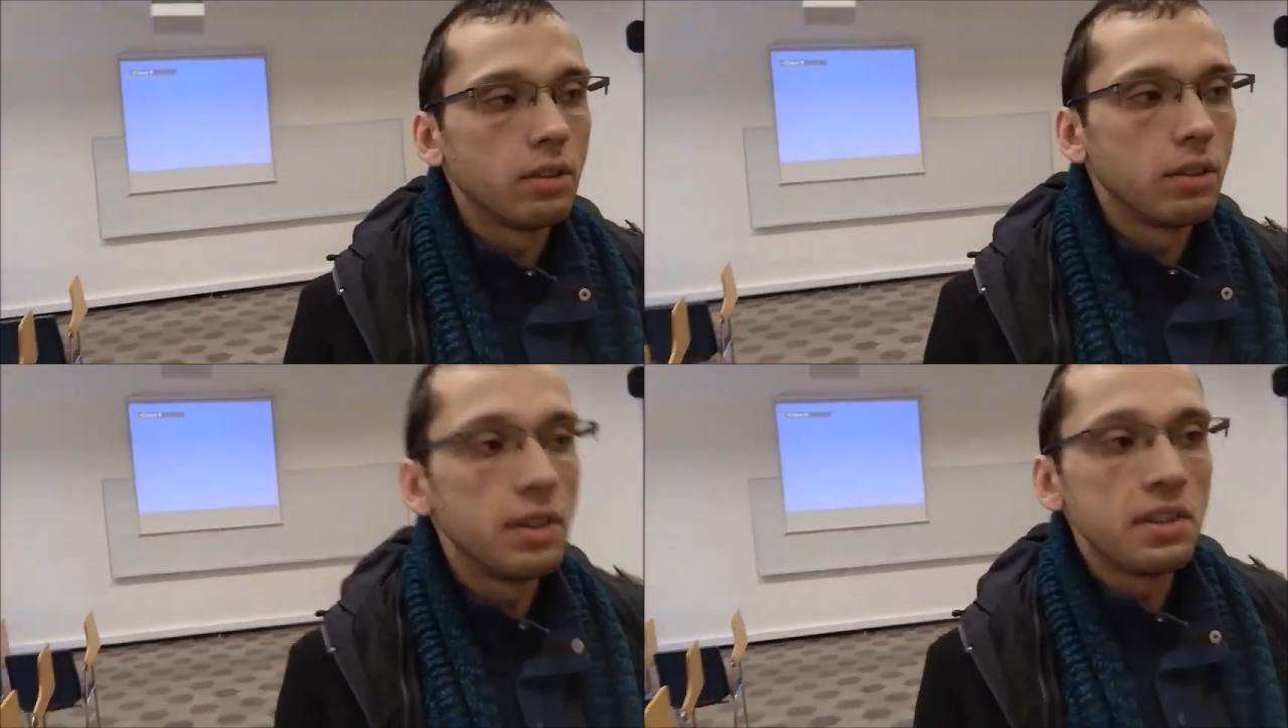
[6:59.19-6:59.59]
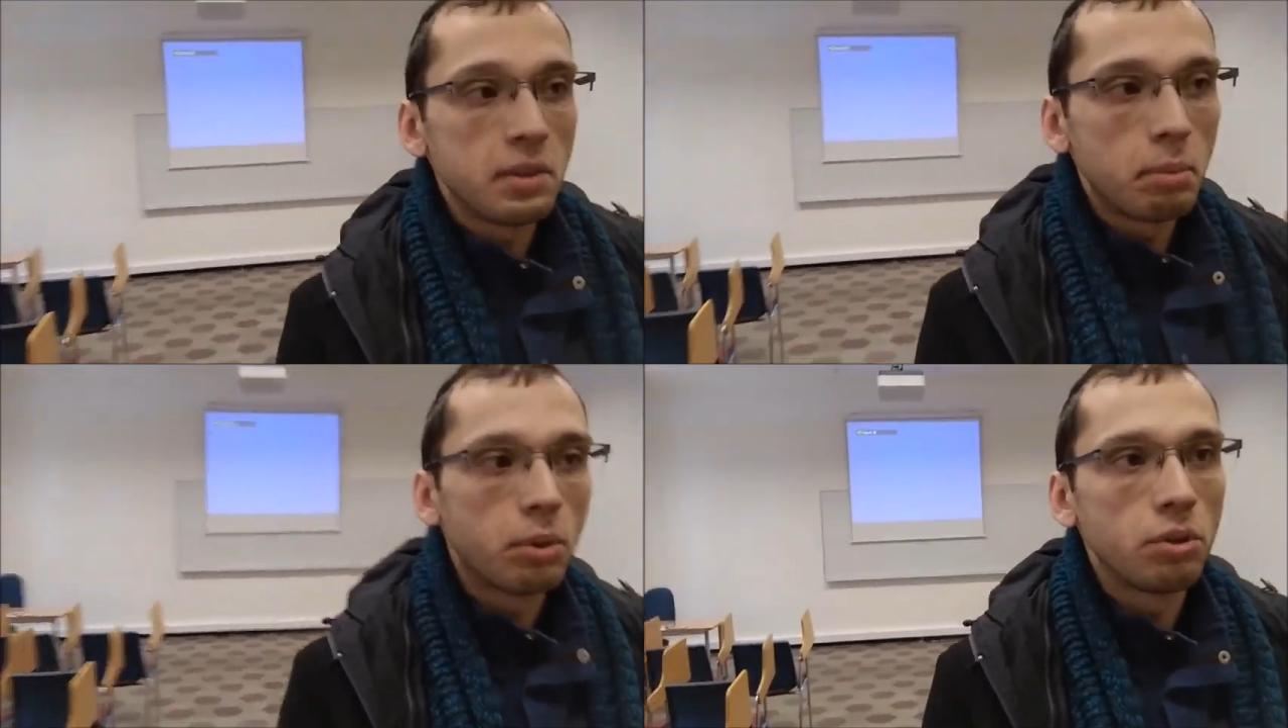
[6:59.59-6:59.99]
they
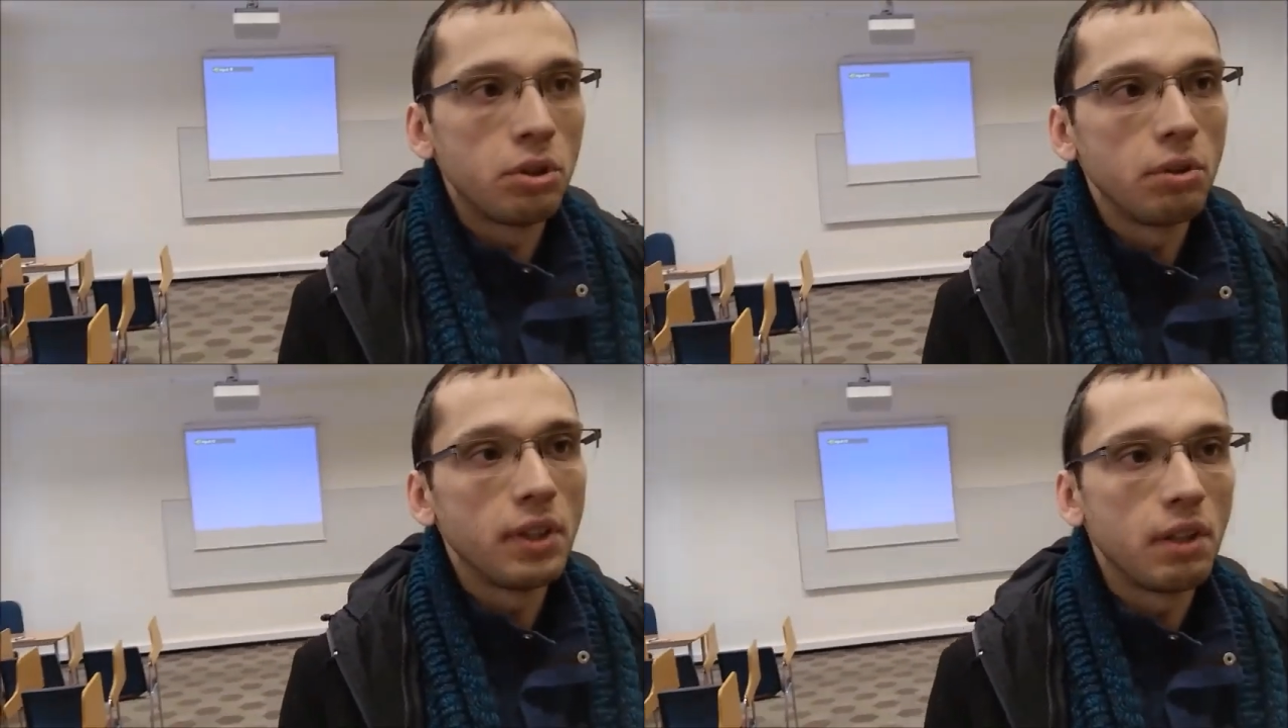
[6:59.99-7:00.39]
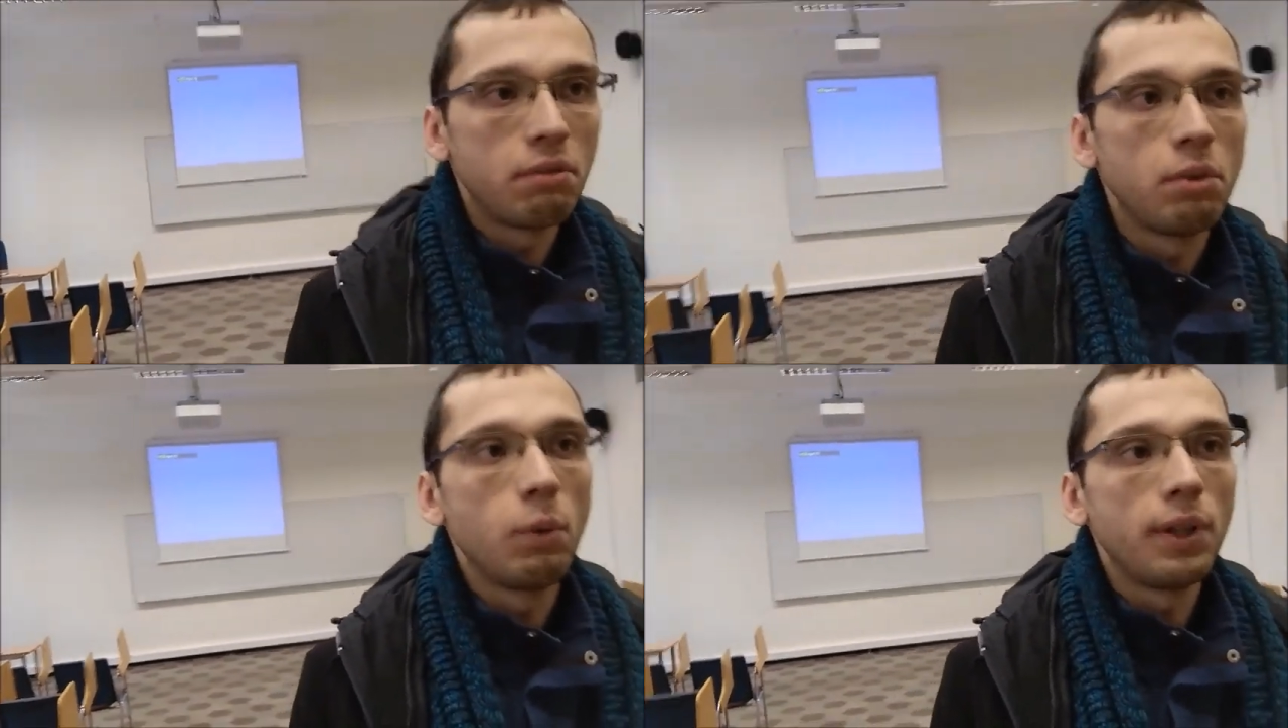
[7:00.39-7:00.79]
support you in
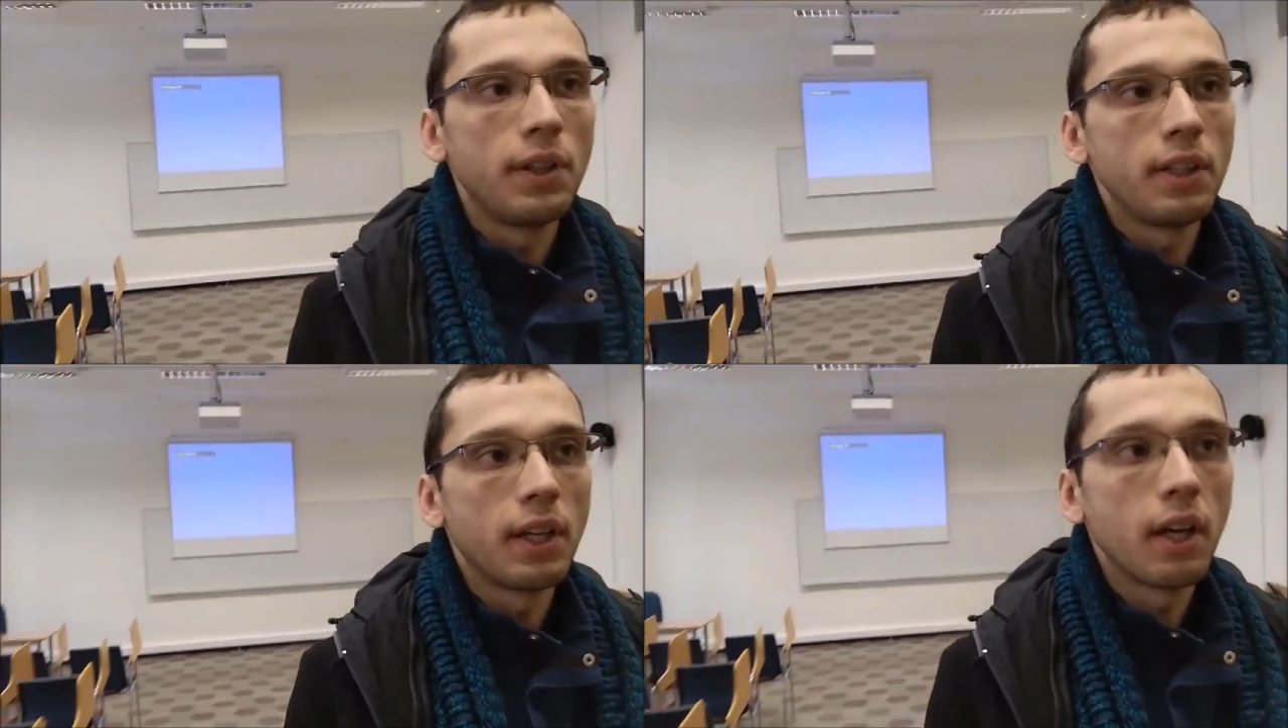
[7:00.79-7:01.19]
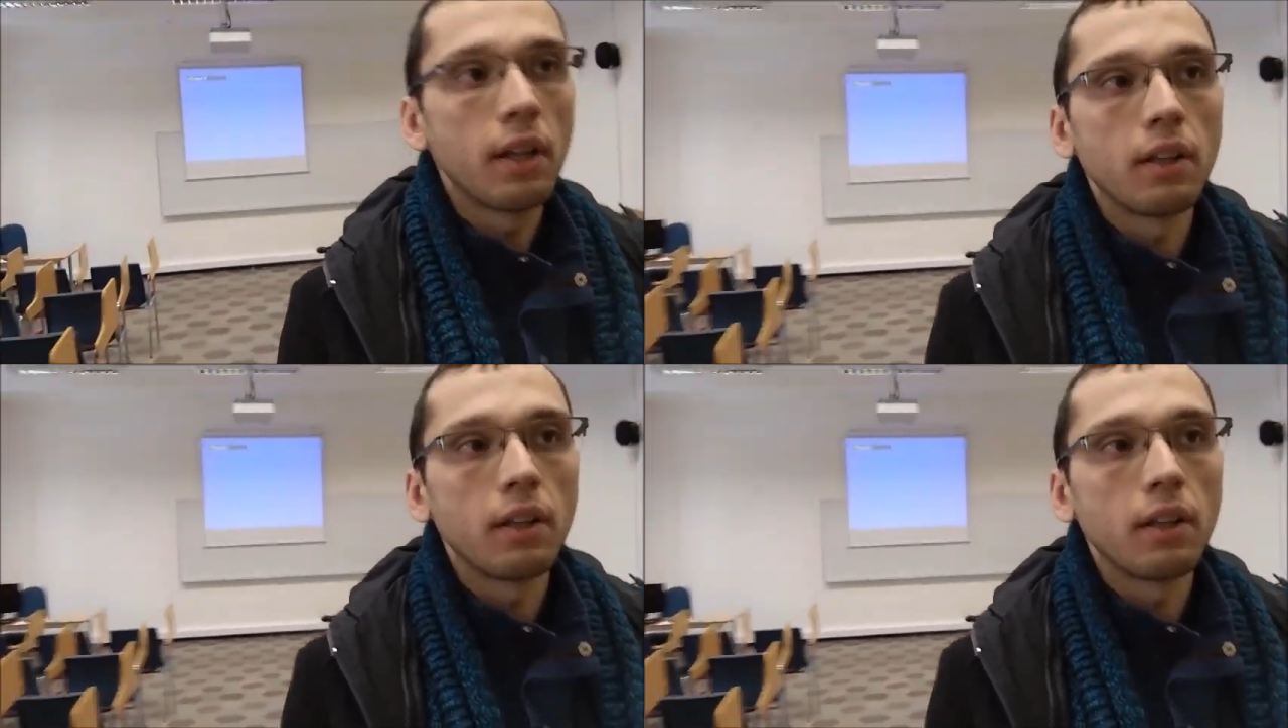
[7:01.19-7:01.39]
every way they can,